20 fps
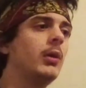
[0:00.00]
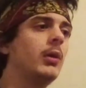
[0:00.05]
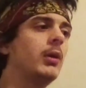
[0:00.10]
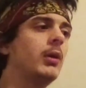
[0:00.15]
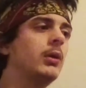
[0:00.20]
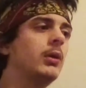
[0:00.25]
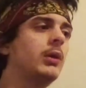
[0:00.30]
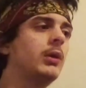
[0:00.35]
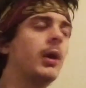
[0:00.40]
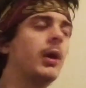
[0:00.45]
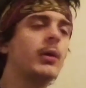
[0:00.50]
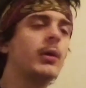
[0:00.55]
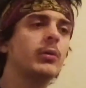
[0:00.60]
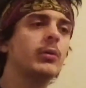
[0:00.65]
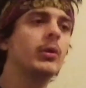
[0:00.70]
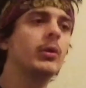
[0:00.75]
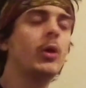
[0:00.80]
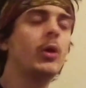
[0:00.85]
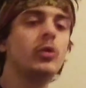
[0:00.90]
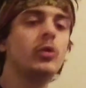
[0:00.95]

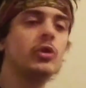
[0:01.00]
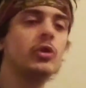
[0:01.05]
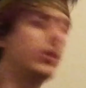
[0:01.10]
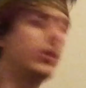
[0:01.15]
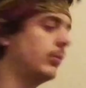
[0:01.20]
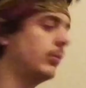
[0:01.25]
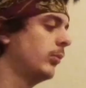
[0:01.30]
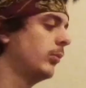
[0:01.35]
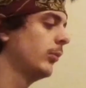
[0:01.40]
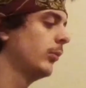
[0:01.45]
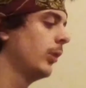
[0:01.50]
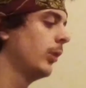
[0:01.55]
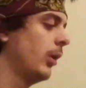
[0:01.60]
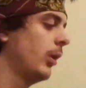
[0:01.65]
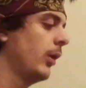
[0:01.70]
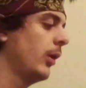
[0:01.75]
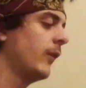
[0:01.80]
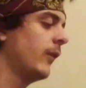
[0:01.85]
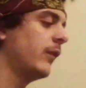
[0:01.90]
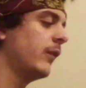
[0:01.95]
lotion,
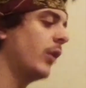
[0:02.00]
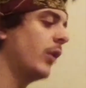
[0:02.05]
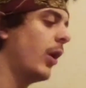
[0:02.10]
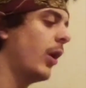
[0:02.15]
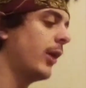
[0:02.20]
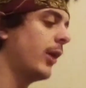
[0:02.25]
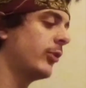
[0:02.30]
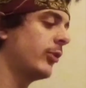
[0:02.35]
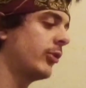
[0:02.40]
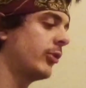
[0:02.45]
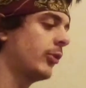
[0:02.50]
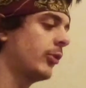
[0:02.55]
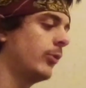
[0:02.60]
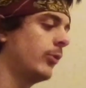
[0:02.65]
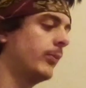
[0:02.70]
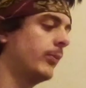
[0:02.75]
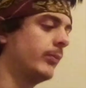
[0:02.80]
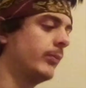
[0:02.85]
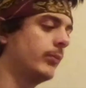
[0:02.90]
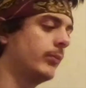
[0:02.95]
floss,
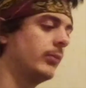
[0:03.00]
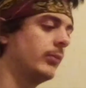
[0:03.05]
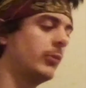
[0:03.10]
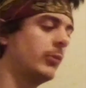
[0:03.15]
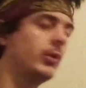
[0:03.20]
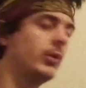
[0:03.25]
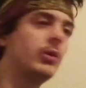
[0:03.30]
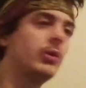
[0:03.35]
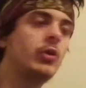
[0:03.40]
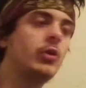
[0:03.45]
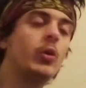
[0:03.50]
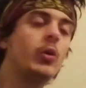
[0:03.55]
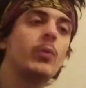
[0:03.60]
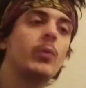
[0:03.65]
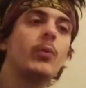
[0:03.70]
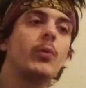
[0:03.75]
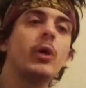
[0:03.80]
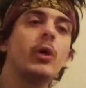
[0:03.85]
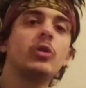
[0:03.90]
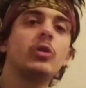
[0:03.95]

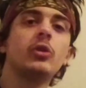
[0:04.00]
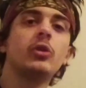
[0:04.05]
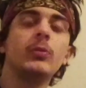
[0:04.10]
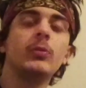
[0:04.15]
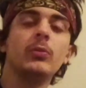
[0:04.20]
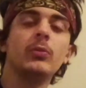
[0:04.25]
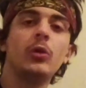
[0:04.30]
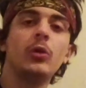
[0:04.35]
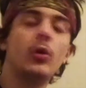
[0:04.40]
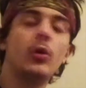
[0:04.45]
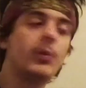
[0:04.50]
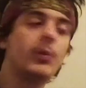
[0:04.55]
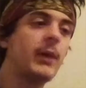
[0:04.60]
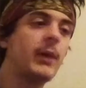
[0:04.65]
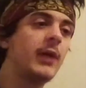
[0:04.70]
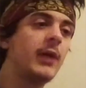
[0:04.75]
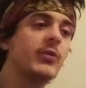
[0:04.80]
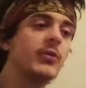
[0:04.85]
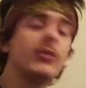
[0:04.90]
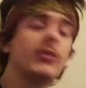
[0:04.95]
toothbrush,
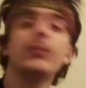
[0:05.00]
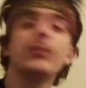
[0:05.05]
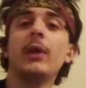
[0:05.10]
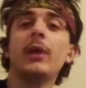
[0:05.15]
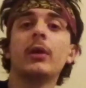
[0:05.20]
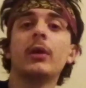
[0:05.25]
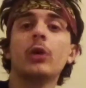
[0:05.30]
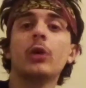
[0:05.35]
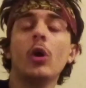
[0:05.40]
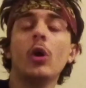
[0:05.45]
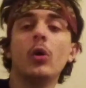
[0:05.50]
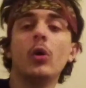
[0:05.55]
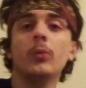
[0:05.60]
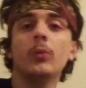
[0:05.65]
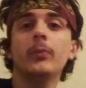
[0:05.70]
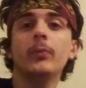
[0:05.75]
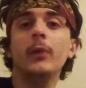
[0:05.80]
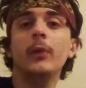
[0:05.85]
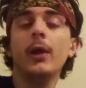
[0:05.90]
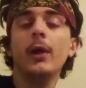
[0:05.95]
toothpaste, and a comb.
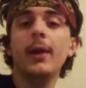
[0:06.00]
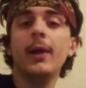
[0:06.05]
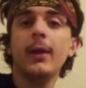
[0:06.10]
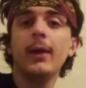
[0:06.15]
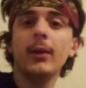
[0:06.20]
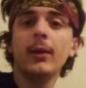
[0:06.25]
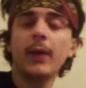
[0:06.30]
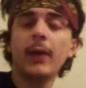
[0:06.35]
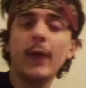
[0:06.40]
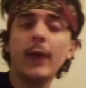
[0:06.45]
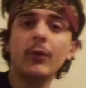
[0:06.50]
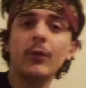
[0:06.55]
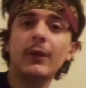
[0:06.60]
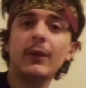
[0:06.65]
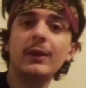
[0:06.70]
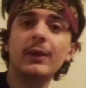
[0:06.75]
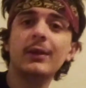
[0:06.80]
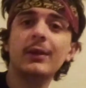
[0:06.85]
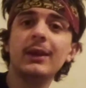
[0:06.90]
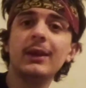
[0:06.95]
Everything
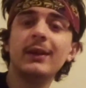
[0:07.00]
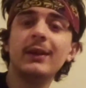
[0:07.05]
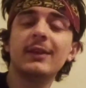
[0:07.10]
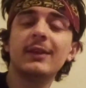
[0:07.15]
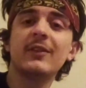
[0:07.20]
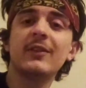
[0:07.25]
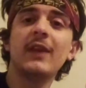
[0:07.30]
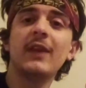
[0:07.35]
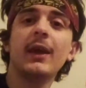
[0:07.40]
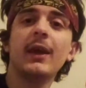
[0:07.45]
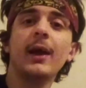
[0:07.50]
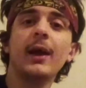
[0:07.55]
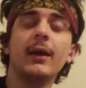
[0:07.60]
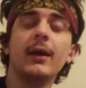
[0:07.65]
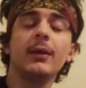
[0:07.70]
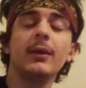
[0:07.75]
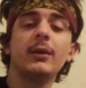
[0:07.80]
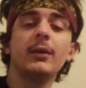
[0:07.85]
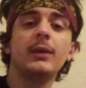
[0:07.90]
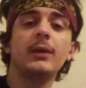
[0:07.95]
you need to
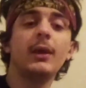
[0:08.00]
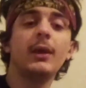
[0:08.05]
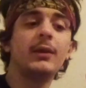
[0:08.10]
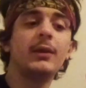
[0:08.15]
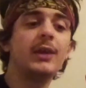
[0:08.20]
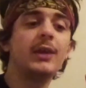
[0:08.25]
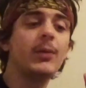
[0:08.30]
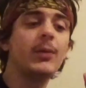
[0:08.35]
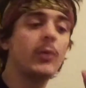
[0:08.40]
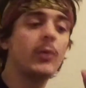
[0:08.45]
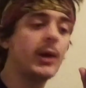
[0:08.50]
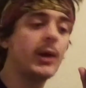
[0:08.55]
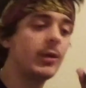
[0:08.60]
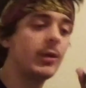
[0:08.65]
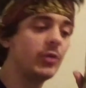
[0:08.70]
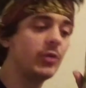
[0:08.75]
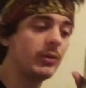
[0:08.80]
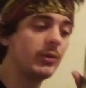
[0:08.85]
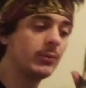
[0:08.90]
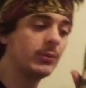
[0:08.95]
to keep your hygiene.